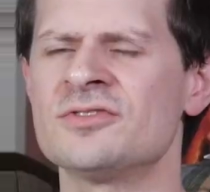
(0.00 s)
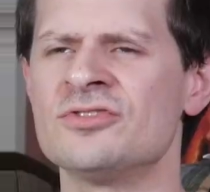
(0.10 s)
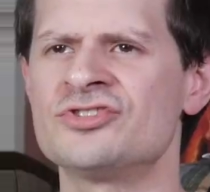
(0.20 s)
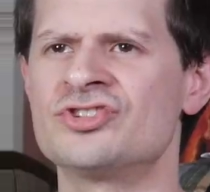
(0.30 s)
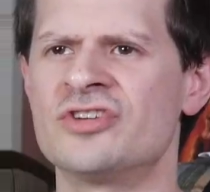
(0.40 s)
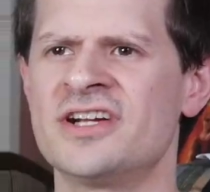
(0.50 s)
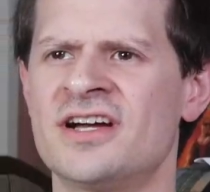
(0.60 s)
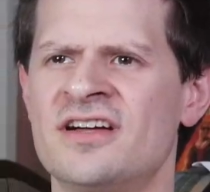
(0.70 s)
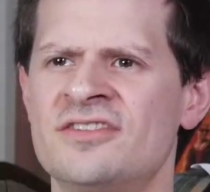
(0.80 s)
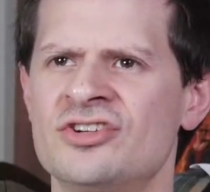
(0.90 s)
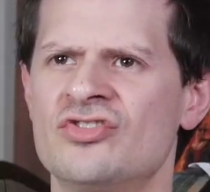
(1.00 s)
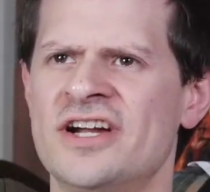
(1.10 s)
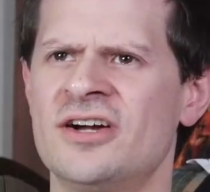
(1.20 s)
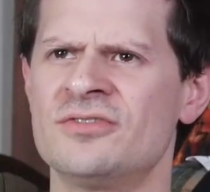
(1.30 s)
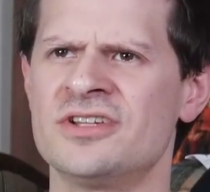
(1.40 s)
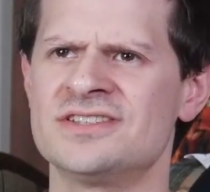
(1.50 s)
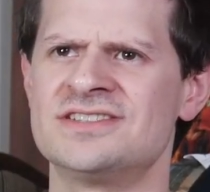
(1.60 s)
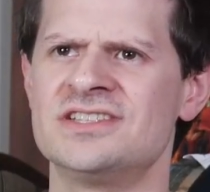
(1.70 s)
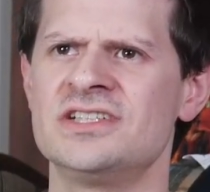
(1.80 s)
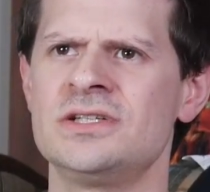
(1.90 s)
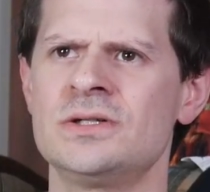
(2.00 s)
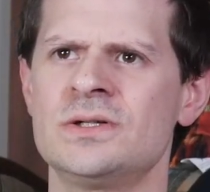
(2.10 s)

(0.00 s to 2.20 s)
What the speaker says: looks great on the ground, like the city.